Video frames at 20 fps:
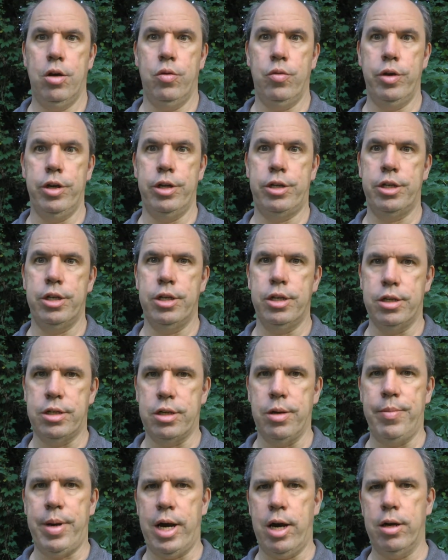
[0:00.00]
which is
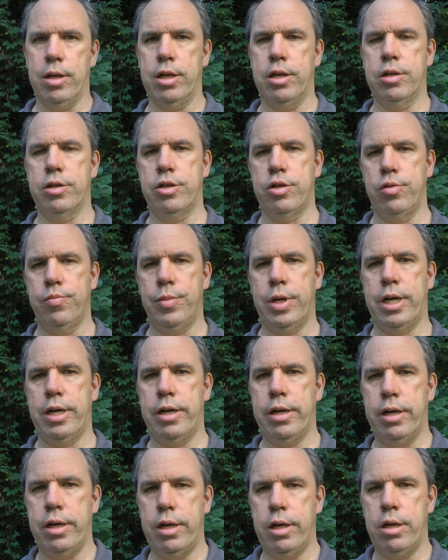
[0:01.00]
some parallels you
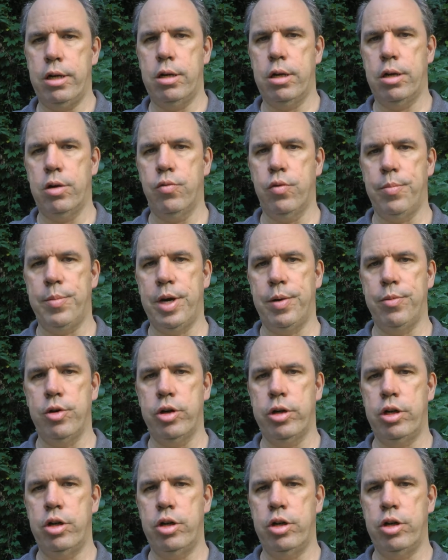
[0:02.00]
might remember